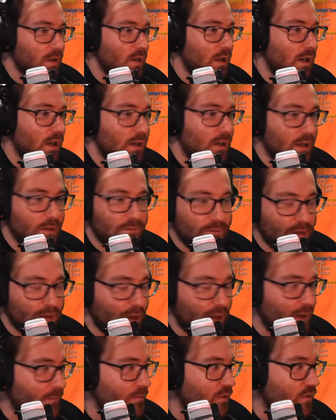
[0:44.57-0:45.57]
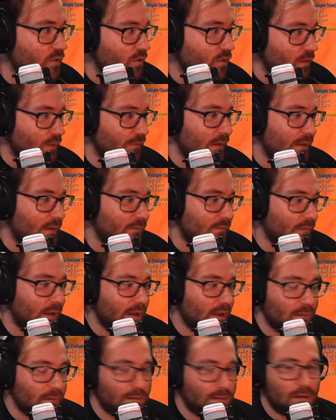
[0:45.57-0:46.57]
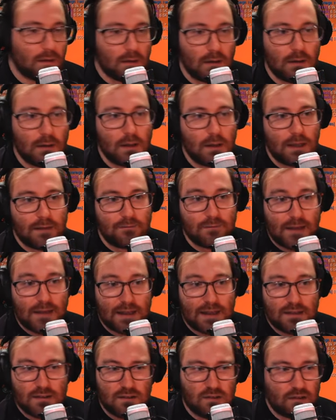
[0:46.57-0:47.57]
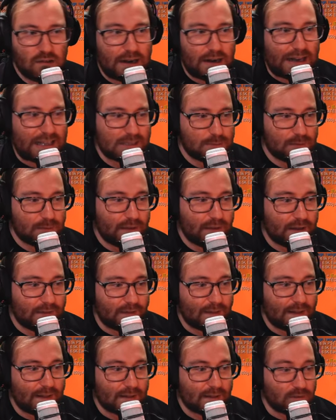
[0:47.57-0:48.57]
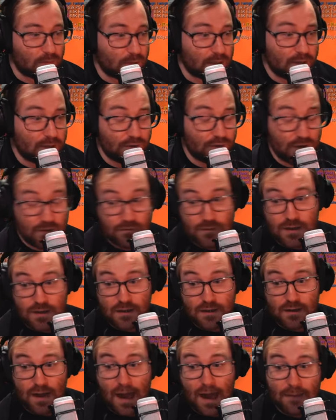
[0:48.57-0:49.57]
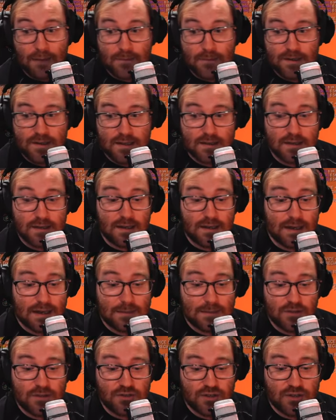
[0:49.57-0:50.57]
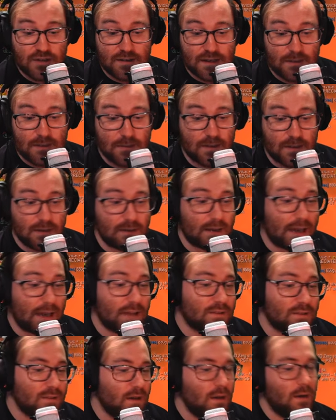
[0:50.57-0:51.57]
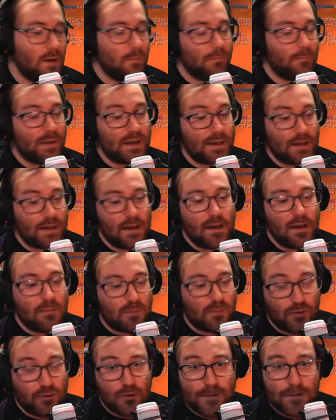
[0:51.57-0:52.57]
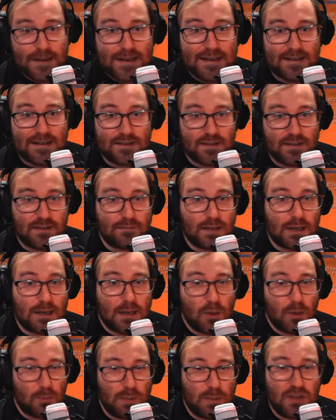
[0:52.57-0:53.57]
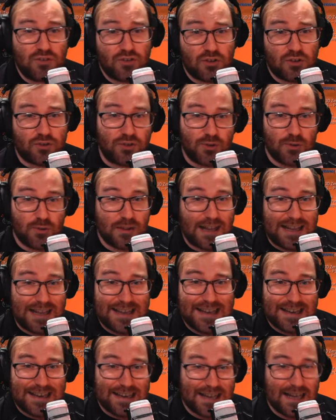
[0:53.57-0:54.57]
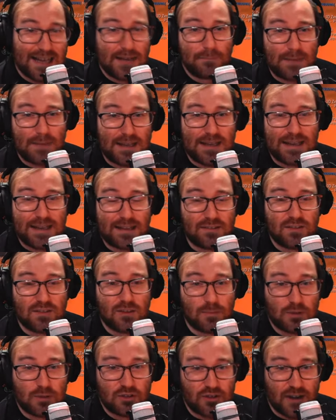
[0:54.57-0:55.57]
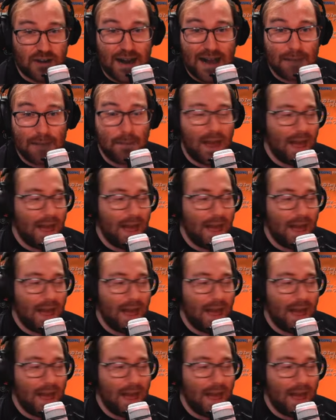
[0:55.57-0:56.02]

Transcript: enough time to sort of have a advanced grasp of how the class works and figured I would take the time to share that with you guys. But before we get into the video, be sure to like, comment, and subscribe.